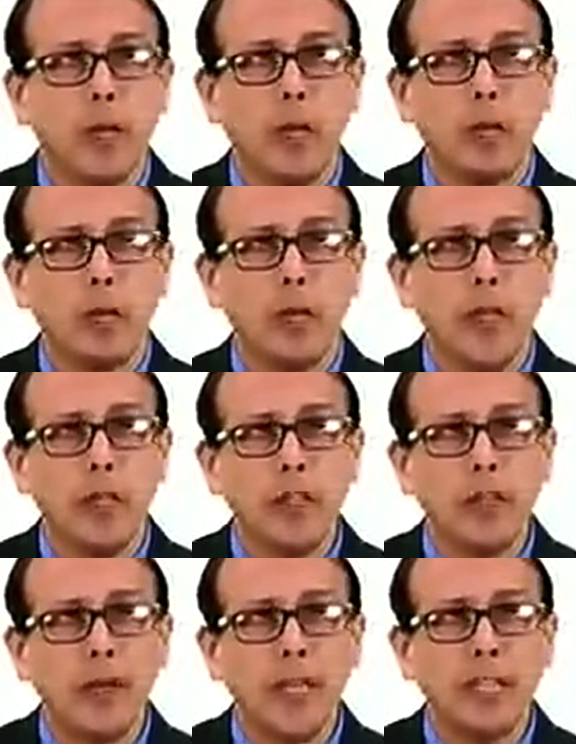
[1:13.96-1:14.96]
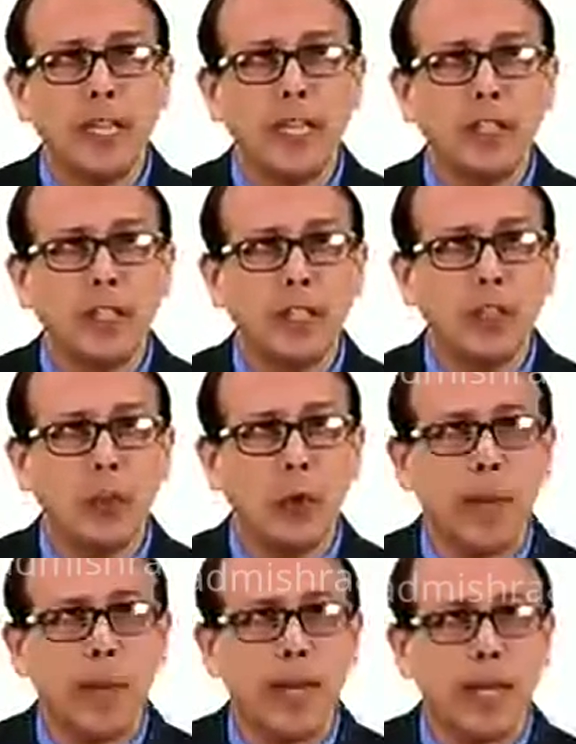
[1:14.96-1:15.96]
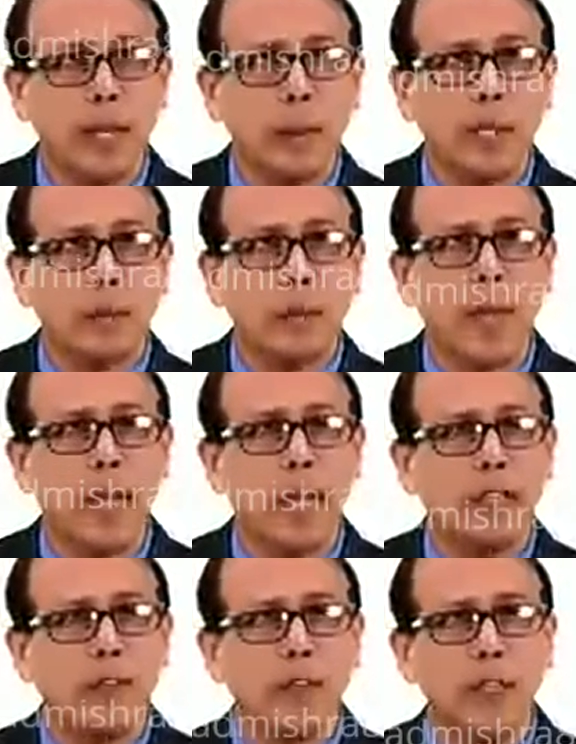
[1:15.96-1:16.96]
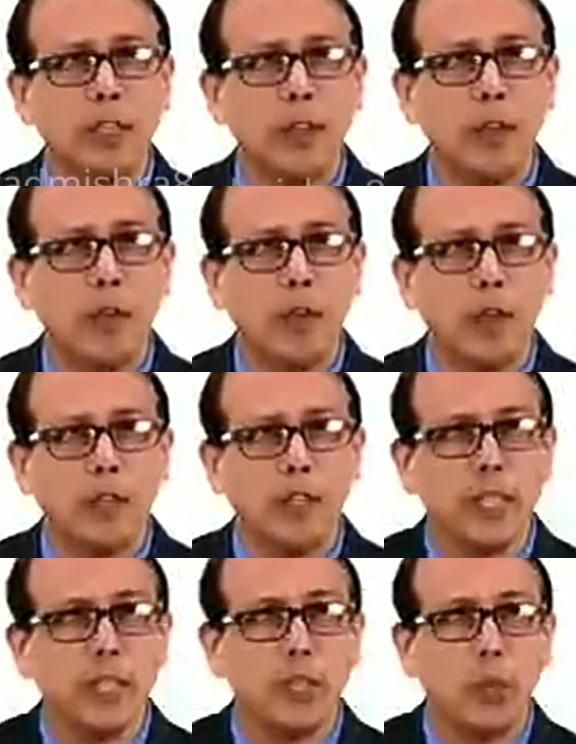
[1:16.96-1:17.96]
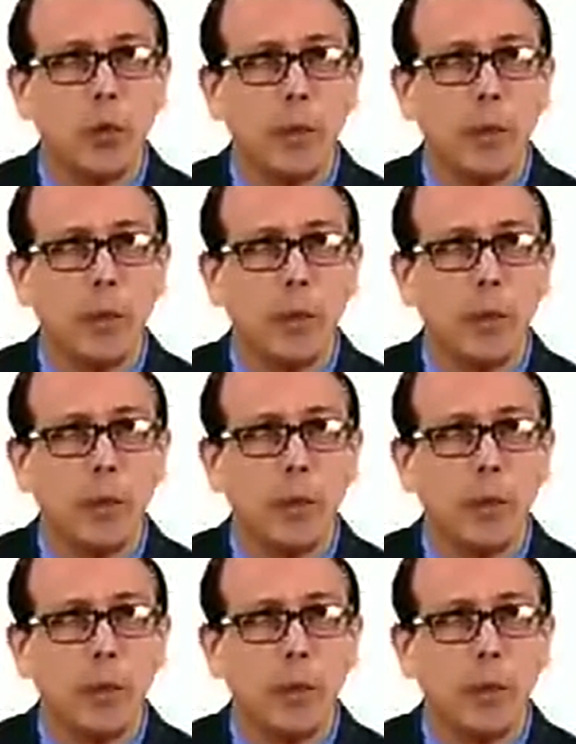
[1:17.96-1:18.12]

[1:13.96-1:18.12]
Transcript: Now the phase of acceleration is omega t plus pi and the phase of velocity is